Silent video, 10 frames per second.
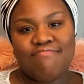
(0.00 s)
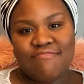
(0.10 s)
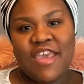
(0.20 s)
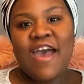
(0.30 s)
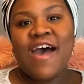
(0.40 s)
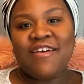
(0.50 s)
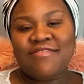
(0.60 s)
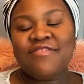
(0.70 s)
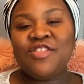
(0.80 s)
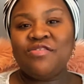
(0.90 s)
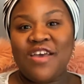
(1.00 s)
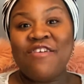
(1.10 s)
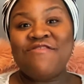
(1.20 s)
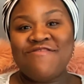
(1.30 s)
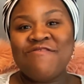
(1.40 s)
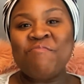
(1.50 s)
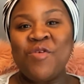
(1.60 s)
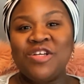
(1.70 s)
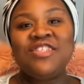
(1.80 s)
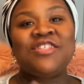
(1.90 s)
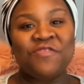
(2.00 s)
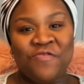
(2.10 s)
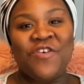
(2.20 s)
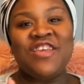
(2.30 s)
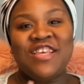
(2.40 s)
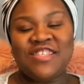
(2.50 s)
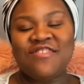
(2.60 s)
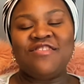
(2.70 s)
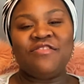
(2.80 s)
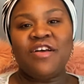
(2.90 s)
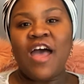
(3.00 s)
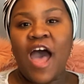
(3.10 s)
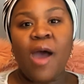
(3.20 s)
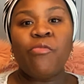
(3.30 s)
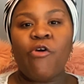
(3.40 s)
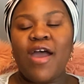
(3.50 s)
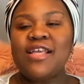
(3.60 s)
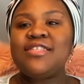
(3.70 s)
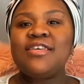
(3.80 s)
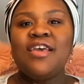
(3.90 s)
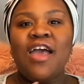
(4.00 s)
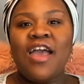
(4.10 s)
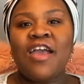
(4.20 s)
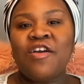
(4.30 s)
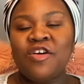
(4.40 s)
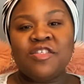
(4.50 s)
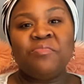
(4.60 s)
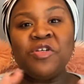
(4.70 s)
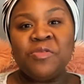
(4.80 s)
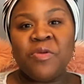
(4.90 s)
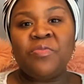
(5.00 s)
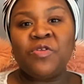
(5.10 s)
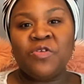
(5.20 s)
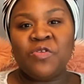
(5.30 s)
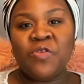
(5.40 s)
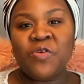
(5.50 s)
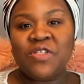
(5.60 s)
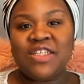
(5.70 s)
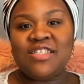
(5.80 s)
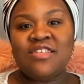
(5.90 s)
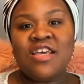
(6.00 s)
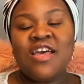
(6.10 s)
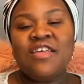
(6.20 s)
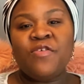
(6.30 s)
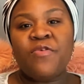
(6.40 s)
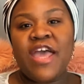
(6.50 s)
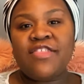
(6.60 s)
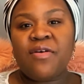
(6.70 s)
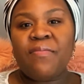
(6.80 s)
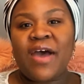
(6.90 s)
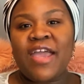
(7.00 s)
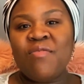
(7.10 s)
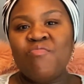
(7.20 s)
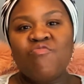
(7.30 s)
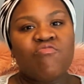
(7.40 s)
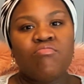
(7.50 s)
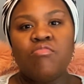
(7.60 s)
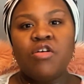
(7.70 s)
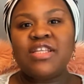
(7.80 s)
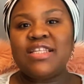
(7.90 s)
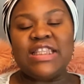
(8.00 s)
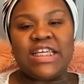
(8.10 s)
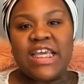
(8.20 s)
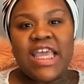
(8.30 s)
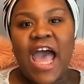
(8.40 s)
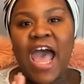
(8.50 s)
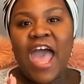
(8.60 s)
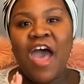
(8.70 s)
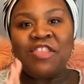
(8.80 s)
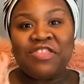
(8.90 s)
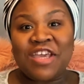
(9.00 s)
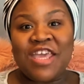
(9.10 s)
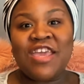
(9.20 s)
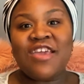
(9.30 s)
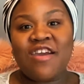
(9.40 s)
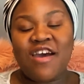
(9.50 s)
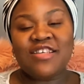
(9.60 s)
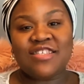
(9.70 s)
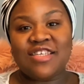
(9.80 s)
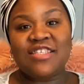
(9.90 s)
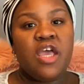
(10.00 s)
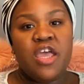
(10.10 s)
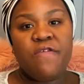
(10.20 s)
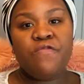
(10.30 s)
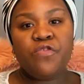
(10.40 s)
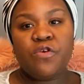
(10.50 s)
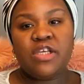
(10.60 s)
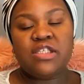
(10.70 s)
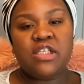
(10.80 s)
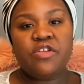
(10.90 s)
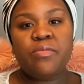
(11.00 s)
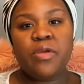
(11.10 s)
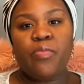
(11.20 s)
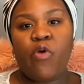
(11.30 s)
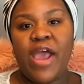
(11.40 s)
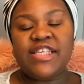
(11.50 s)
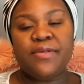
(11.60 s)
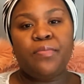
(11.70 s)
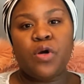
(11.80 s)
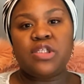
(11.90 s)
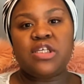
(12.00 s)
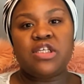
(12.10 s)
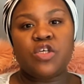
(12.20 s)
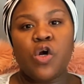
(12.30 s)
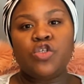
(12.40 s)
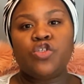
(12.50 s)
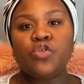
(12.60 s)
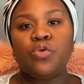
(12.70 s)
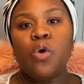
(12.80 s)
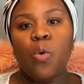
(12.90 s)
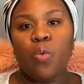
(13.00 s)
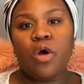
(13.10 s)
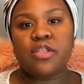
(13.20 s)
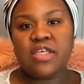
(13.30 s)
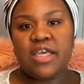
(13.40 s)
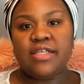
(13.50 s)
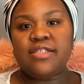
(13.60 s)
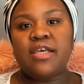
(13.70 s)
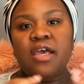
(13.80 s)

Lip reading: Yeah, 12 months to 4 years old. I'm right, because most people don't know this. They will end up buying more than three car seats, even though it's a little bit pricey, but it's also worth it.